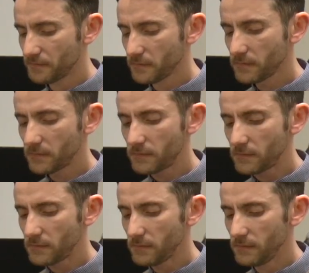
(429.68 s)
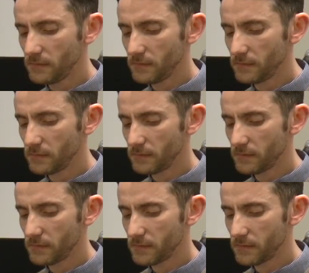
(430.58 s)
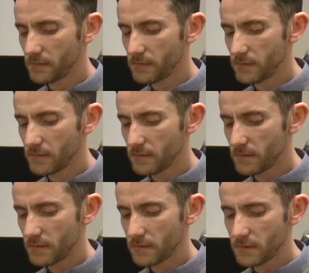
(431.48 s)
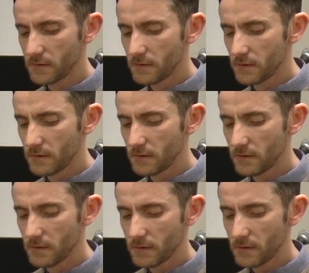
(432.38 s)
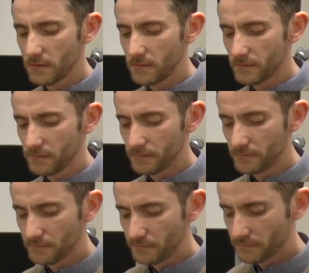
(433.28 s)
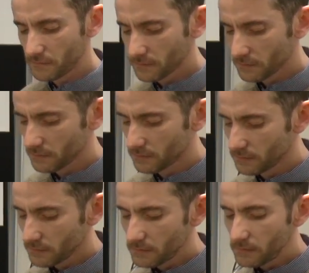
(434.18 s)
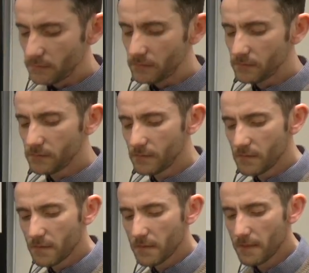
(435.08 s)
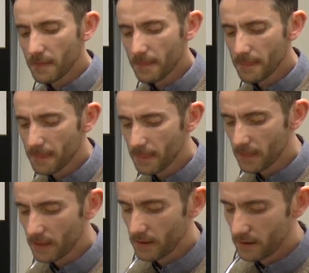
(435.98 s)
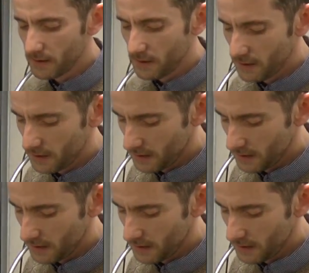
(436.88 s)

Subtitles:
(silence)